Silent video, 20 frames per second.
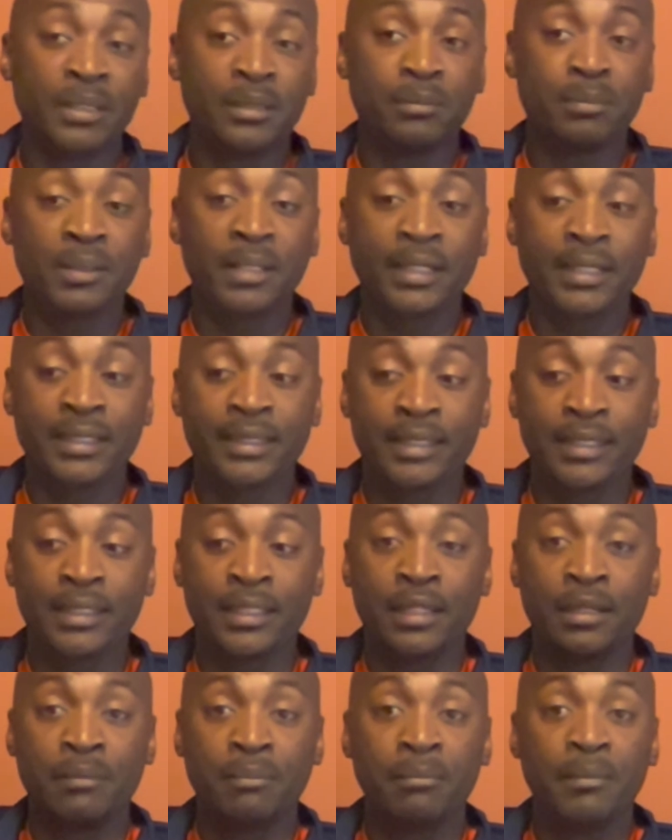playing
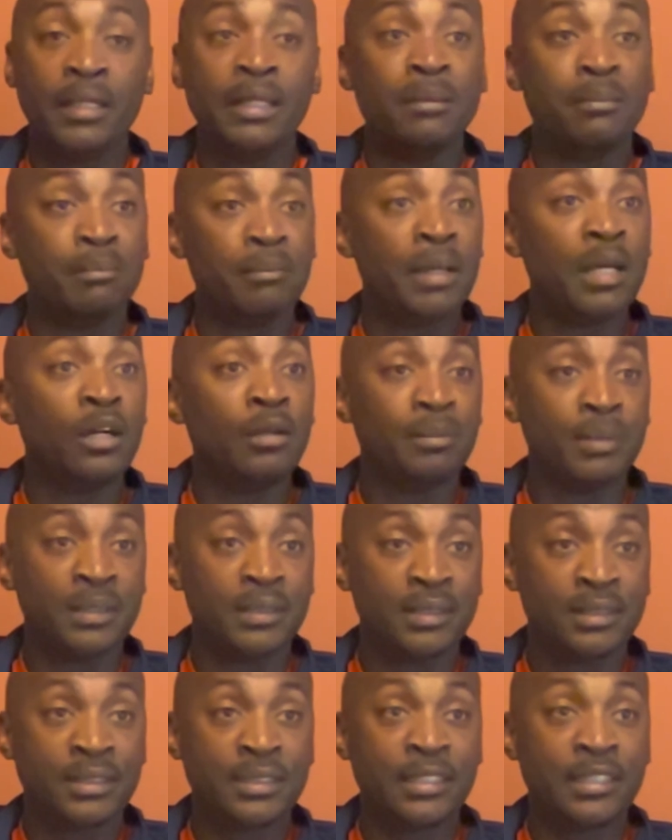in Melbourne,
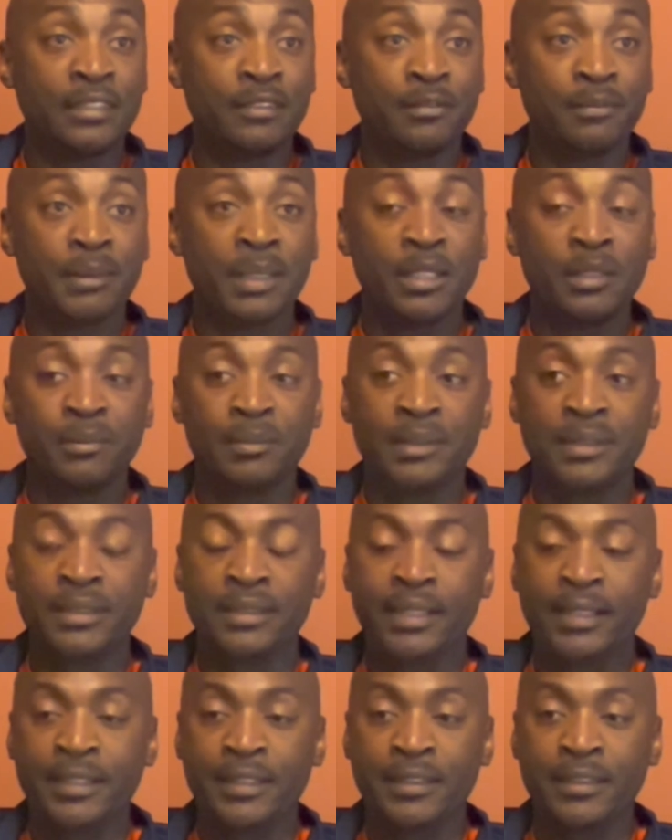the city of Melbourne,
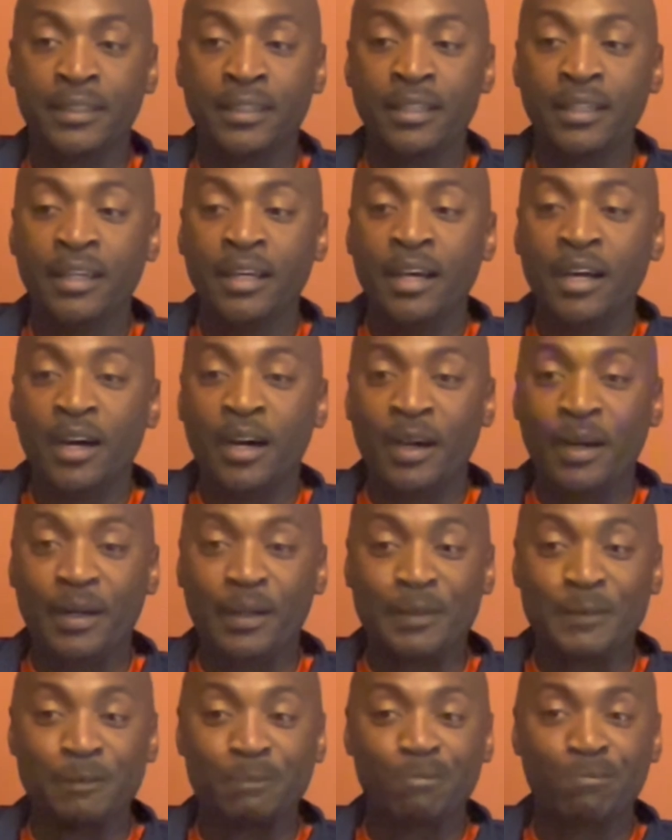and uh,